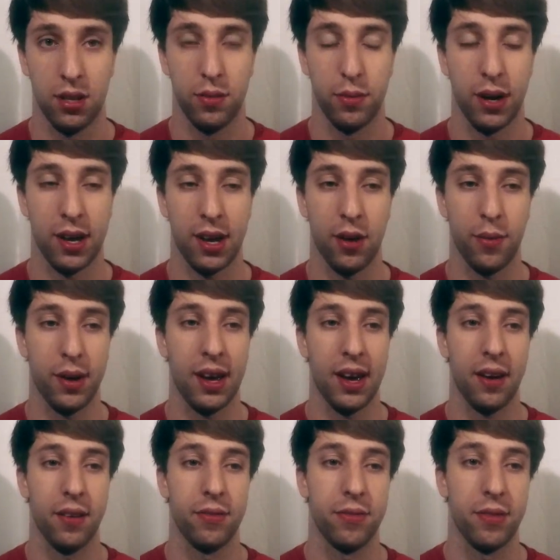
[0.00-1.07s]
Why can't we
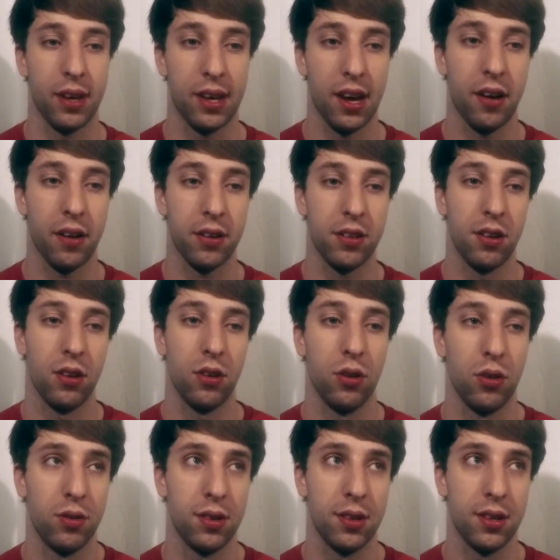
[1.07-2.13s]
have a character
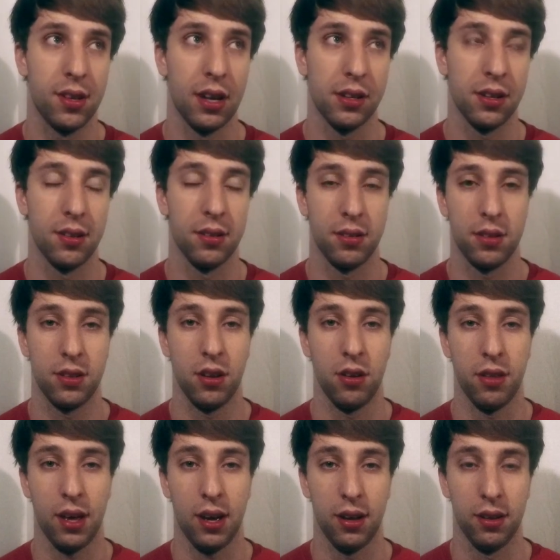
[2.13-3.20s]
who doesn't do
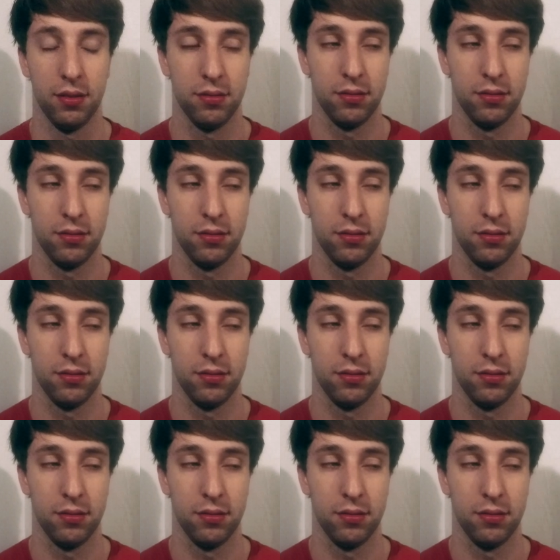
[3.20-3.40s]
that?